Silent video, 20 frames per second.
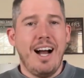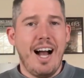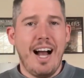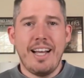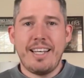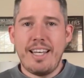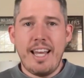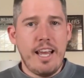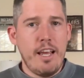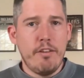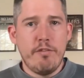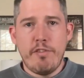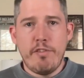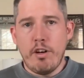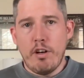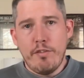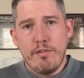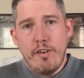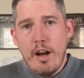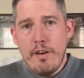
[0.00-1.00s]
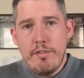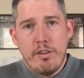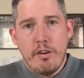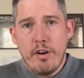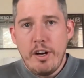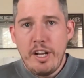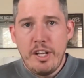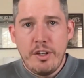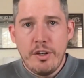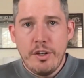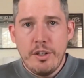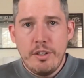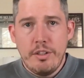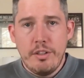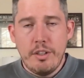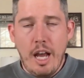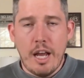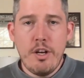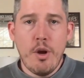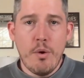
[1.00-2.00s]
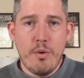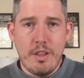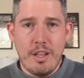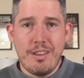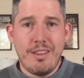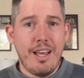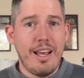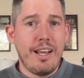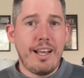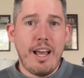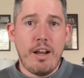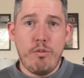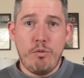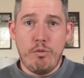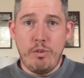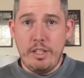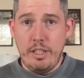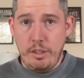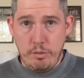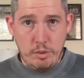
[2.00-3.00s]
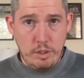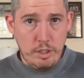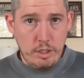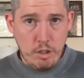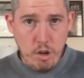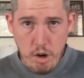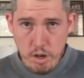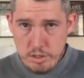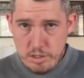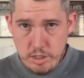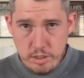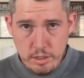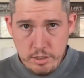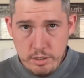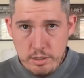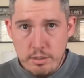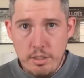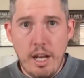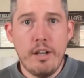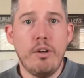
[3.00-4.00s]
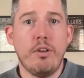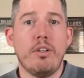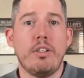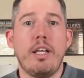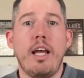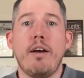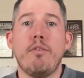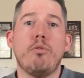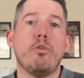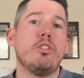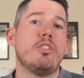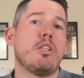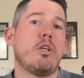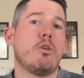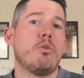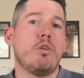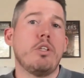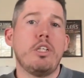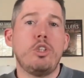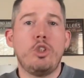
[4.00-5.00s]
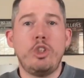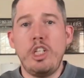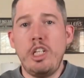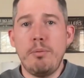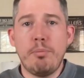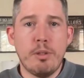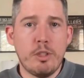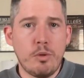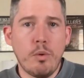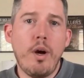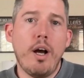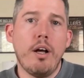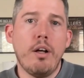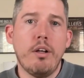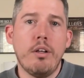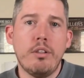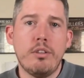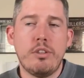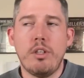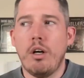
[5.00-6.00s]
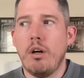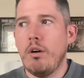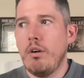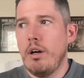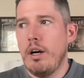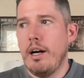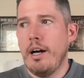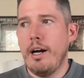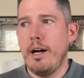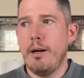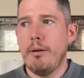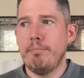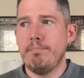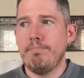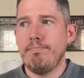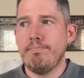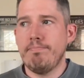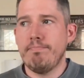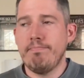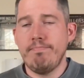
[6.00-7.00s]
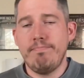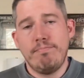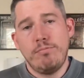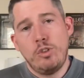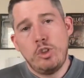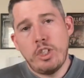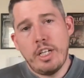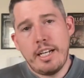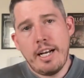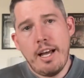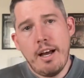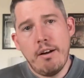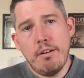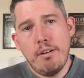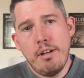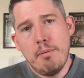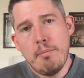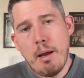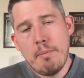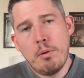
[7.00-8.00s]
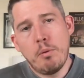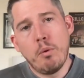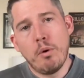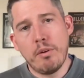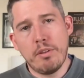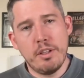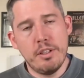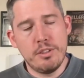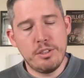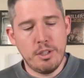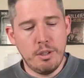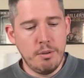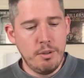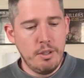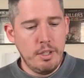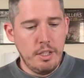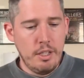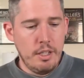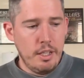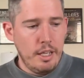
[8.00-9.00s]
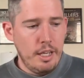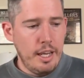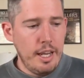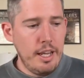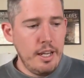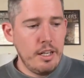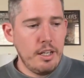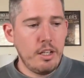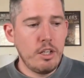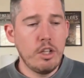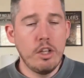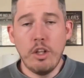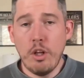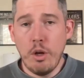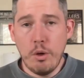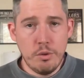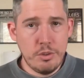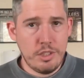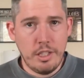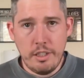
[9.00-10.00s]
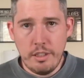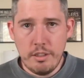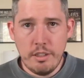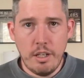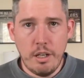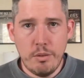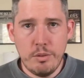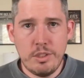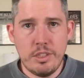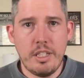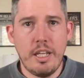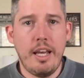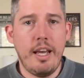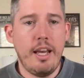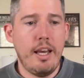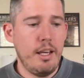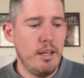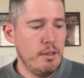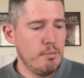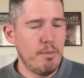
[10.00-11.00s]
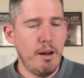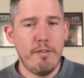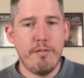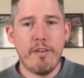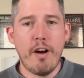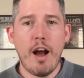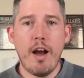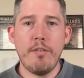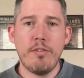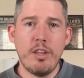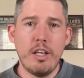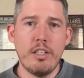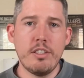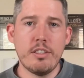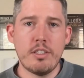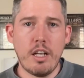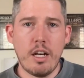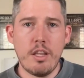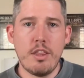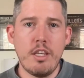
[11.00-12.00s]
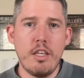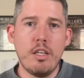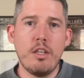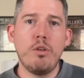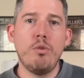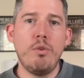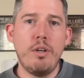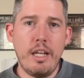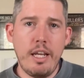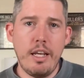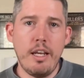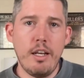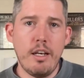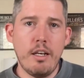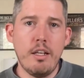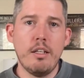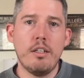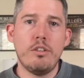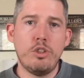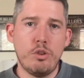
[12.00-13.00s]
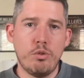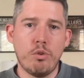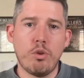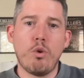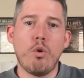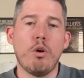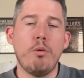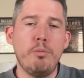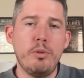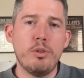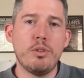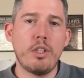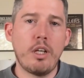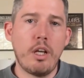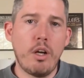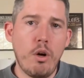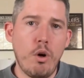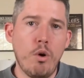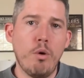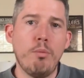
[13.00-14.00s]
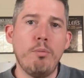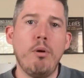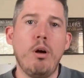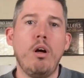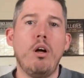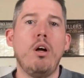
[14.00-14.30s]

I can't verify if they're any good. I know that they get really, really costly. I know that they have ones that are really cheap as well. So check it out. It might be worth it. So in closing, I would say my 5 things that I think you need to record music at home